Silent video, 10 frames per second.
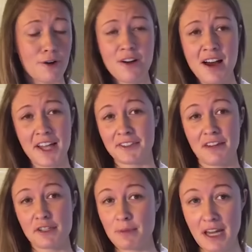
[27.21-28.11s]
how I
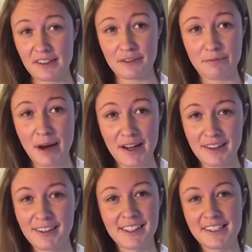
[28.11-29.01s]
don't have to be out of
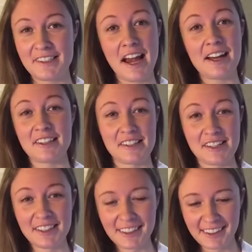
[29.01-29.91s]
my
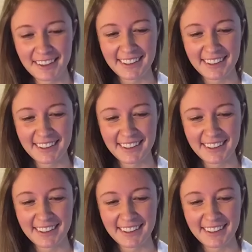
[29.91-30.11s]
dad's